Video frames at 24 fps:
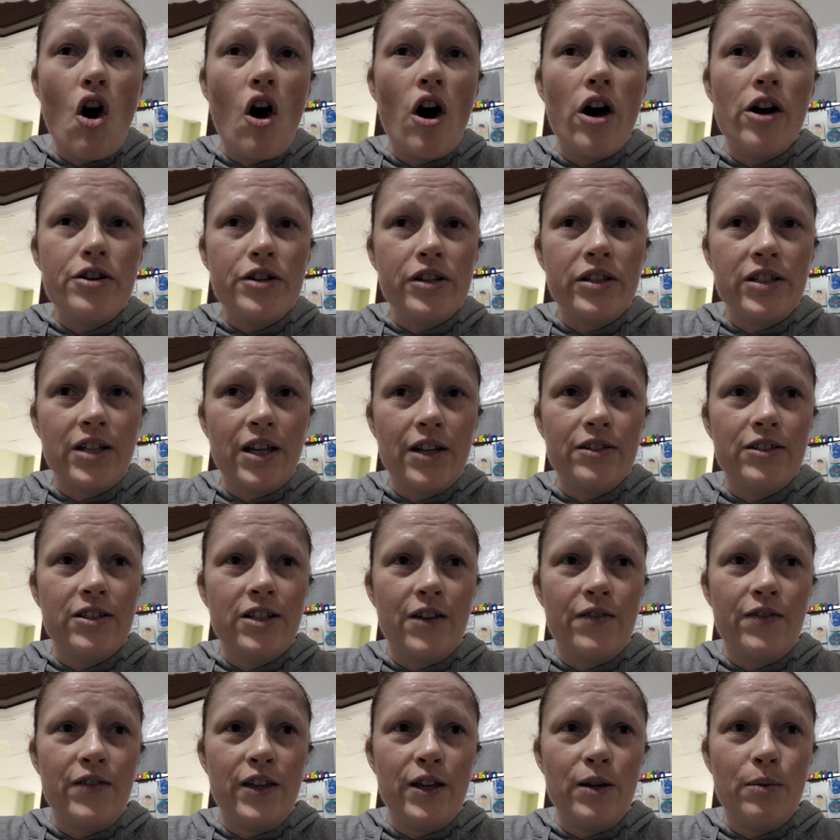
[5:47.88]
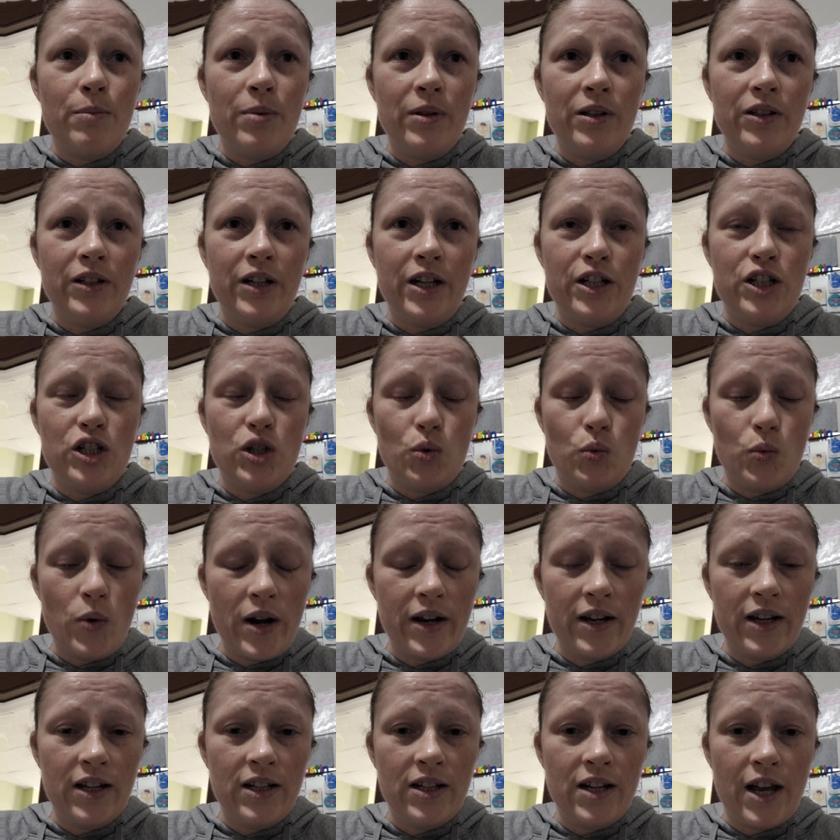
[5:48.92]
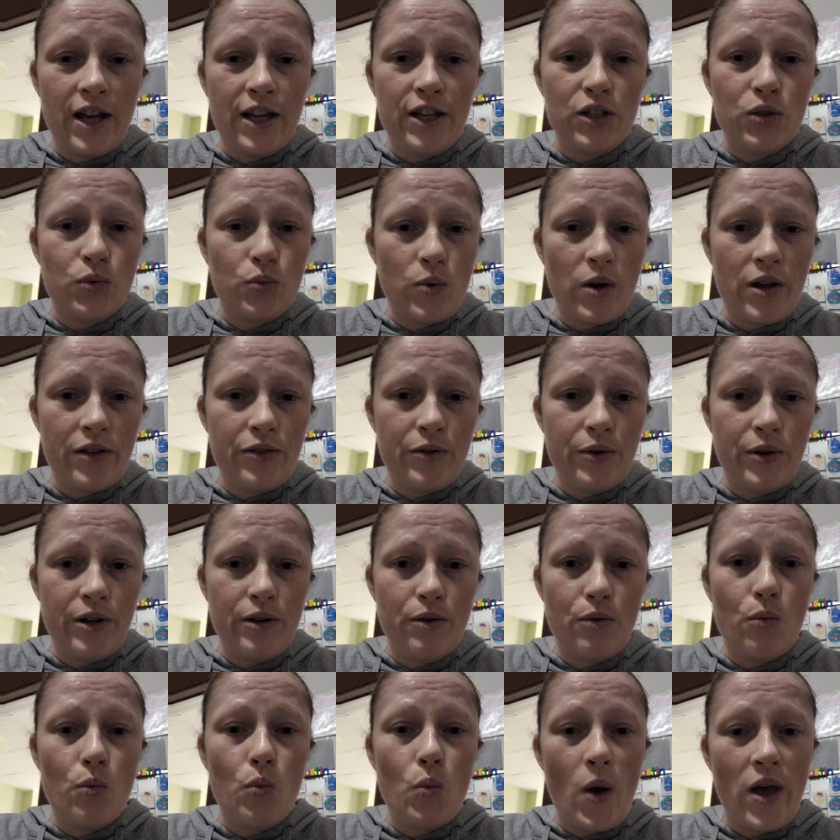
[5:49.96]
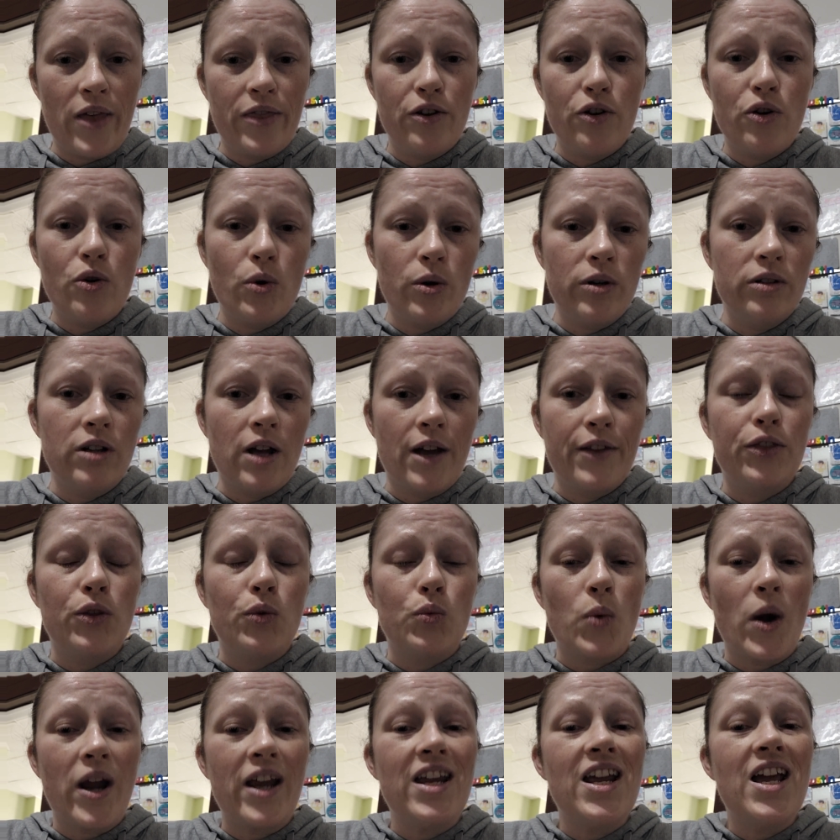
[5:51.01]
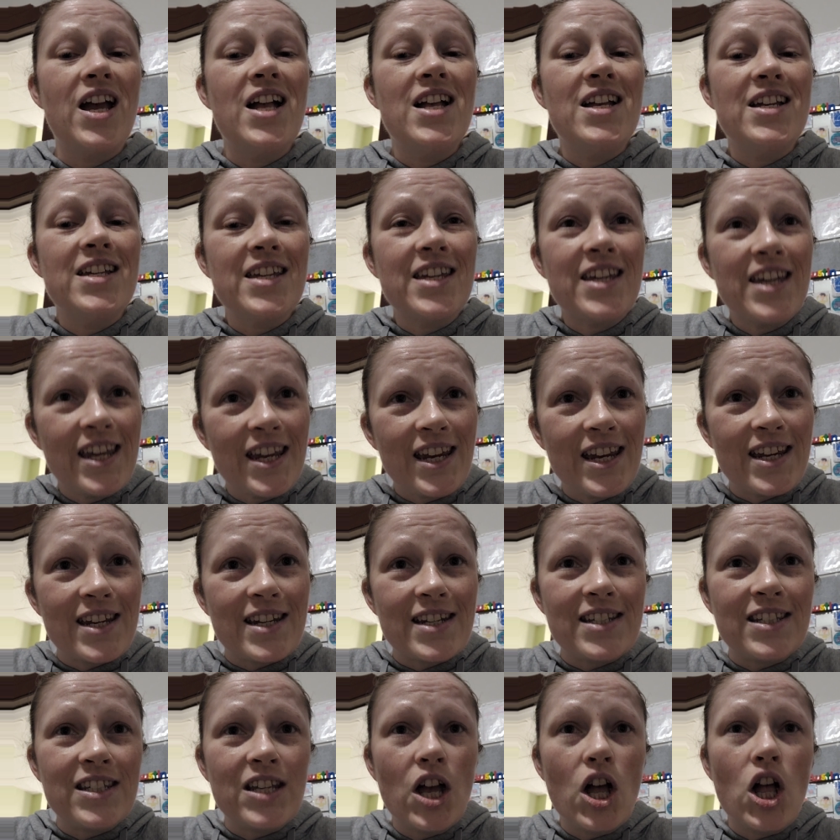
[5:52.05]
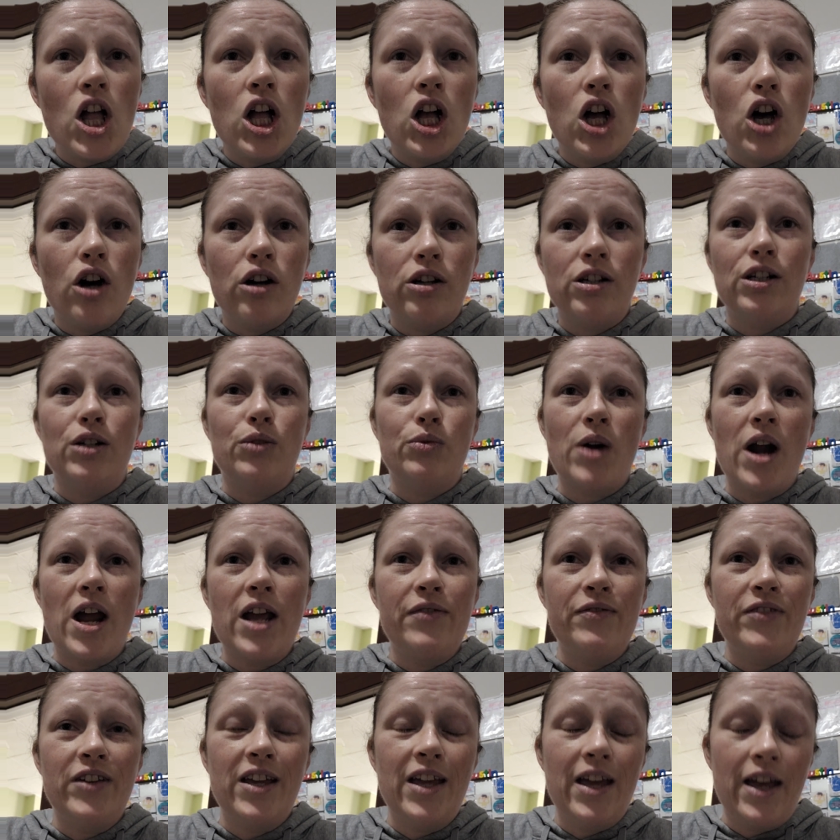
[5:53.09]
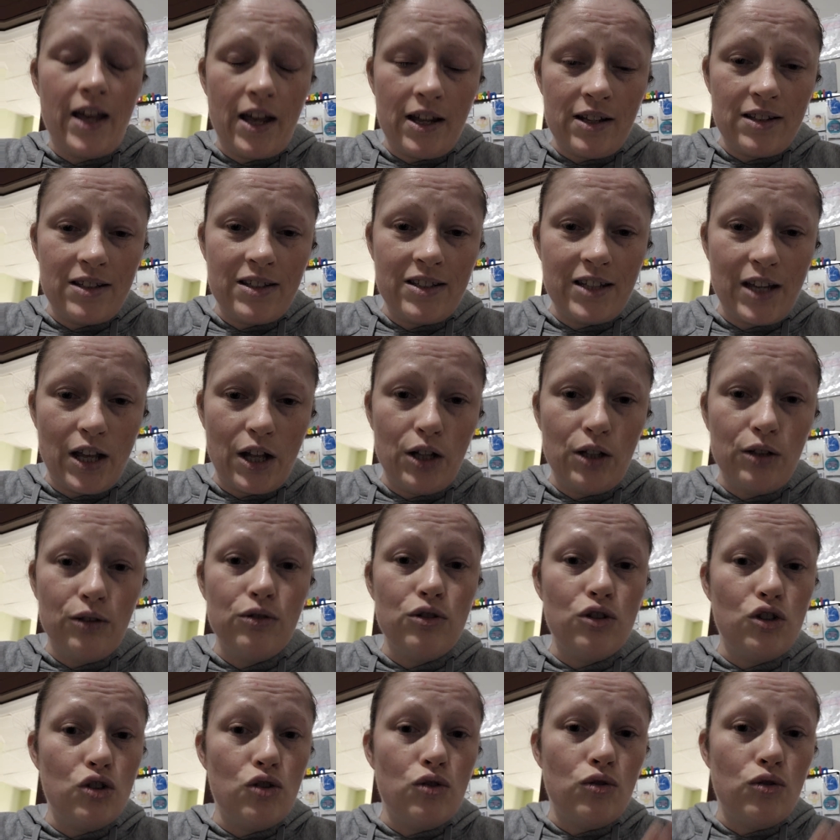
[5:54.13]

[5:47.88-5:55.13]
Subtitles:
Our cells have the ability to recognize whether or not the right keys are arriving at cell